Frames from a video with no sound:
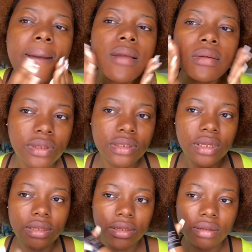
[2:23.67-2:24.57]
You
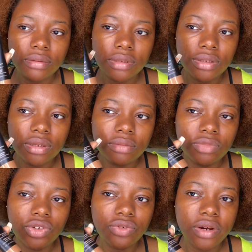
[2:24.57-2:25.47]
take the tinted
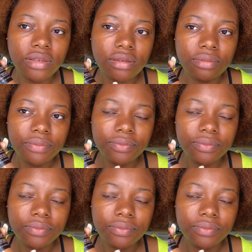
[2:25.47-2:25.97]
moisturizer.